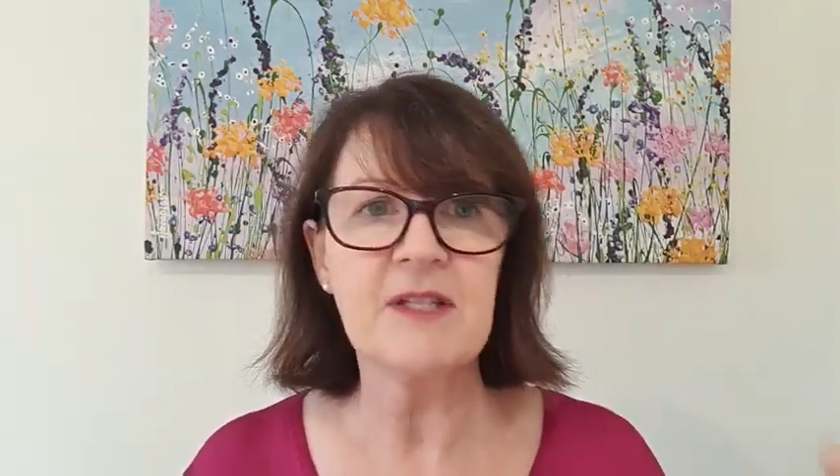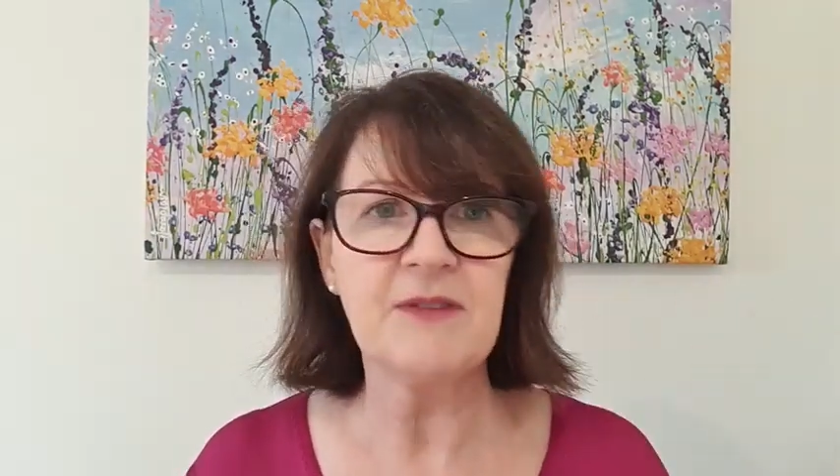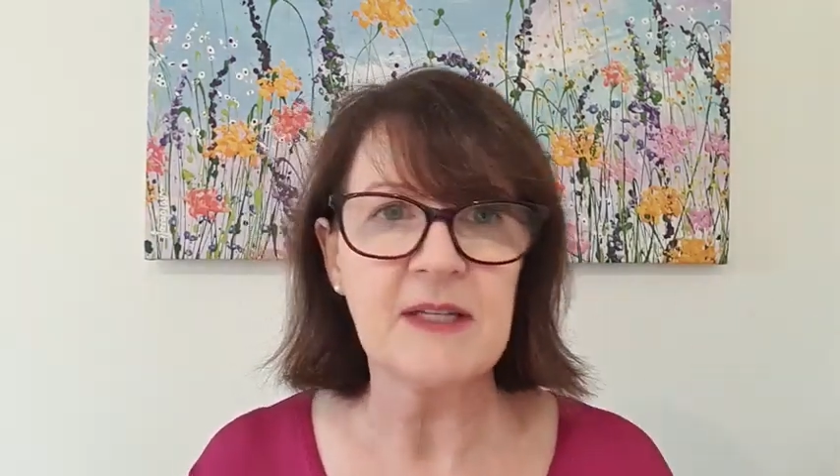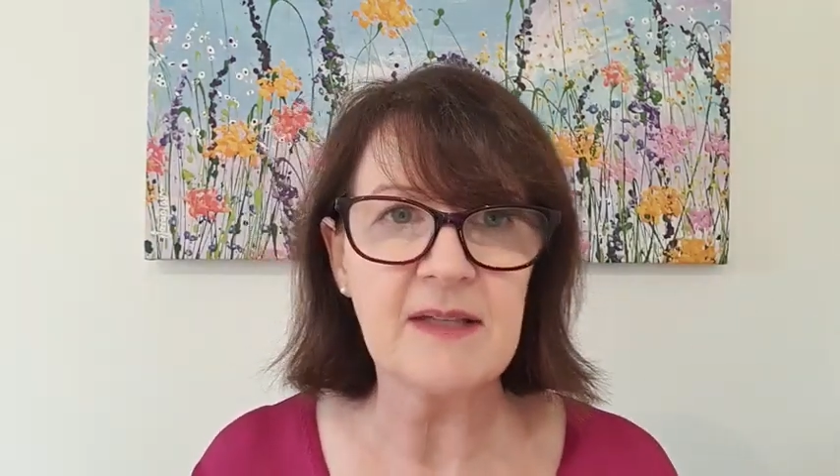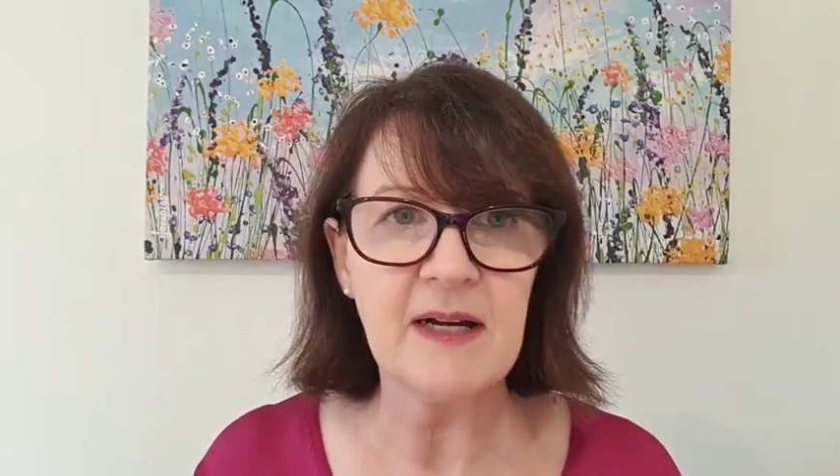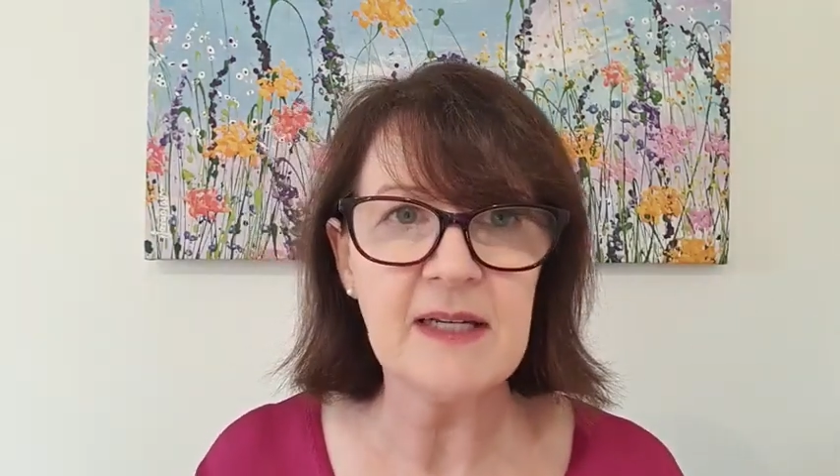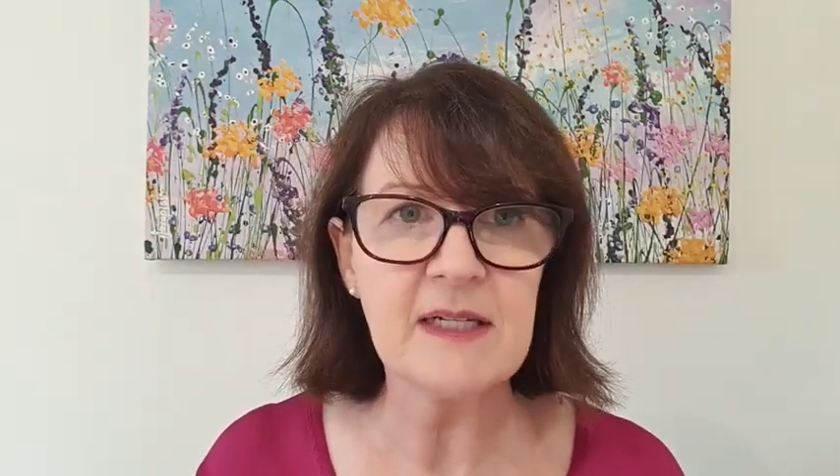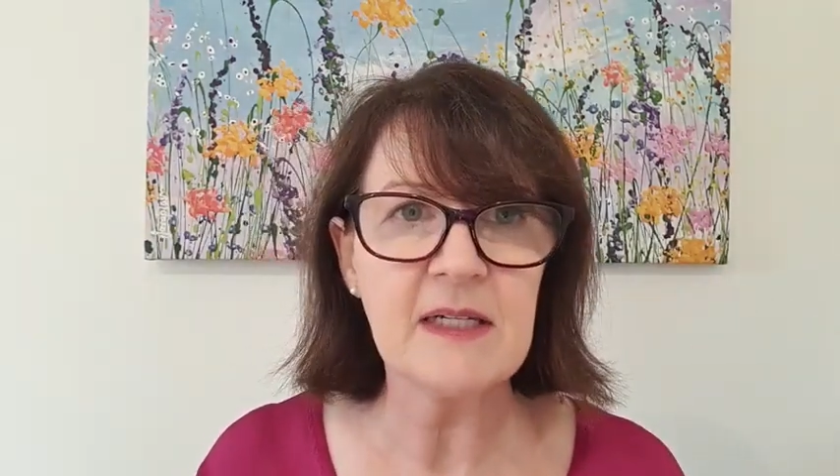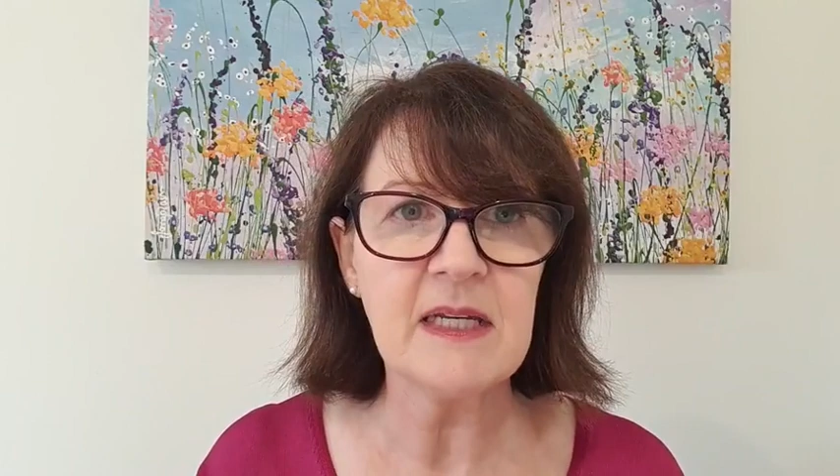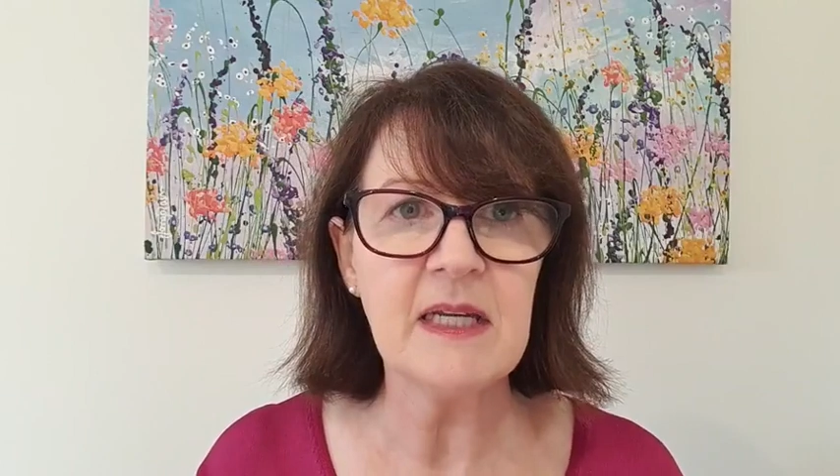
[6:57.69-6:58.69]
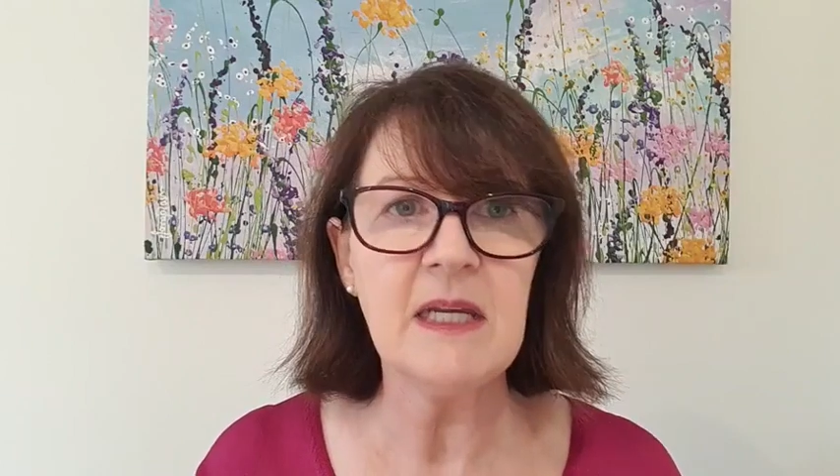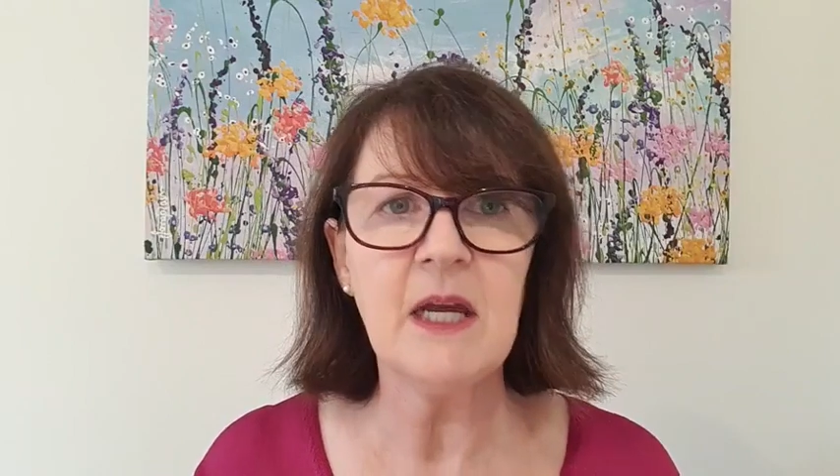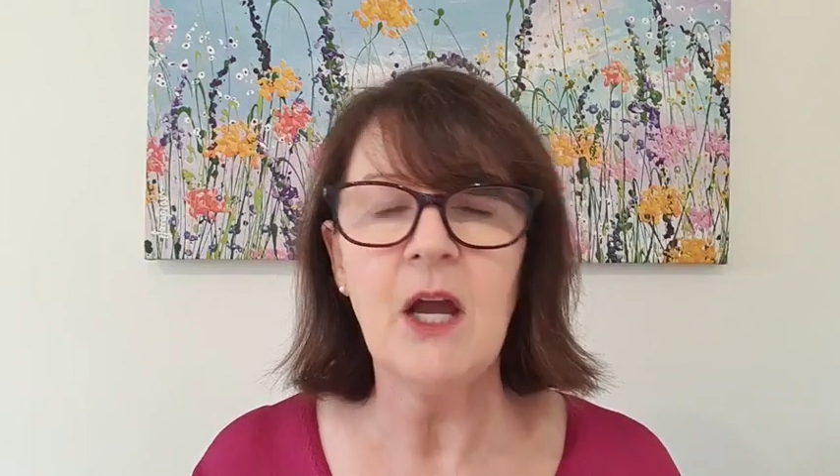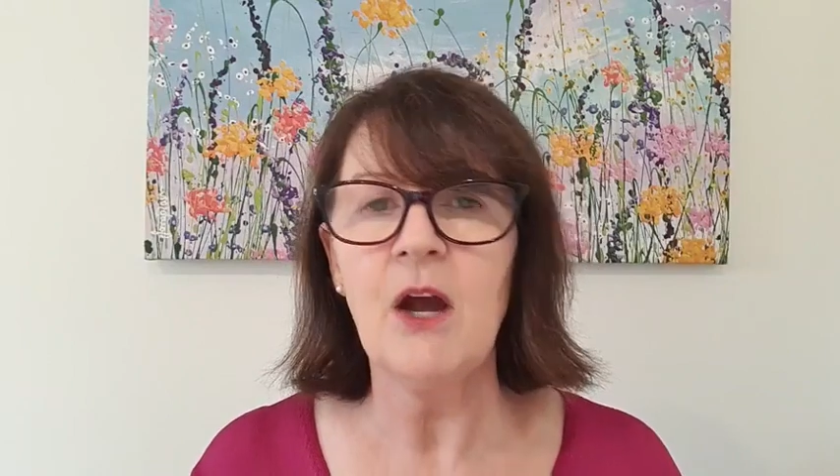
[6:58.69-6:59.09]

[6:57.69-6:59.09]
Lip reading: of anxiety,